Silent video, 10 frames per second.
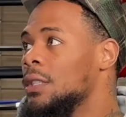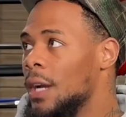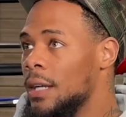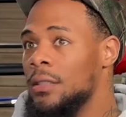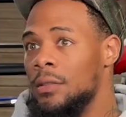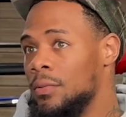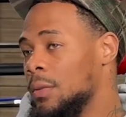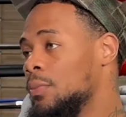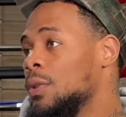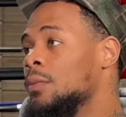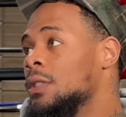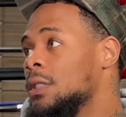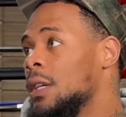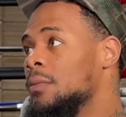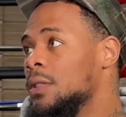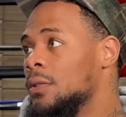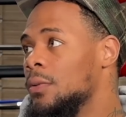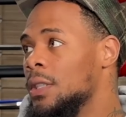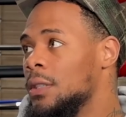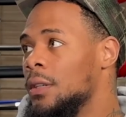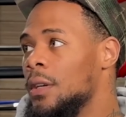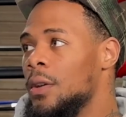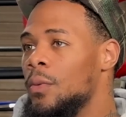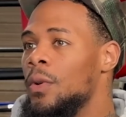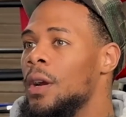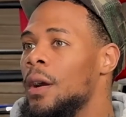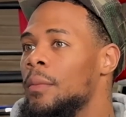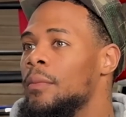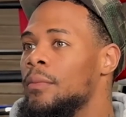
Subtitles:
actually pretty much the same situation, where I'm